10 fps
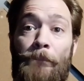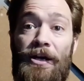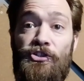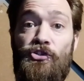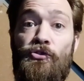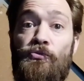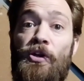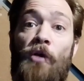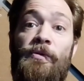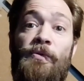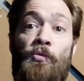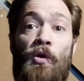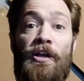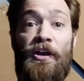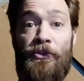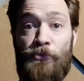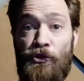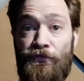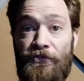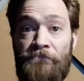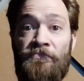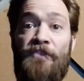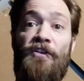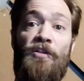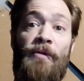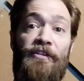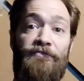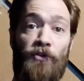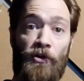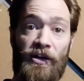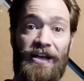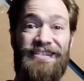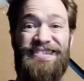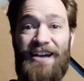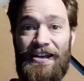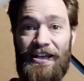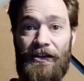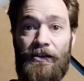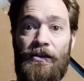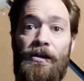By June, we hope to be working on the roof, followed by the flooring and siding.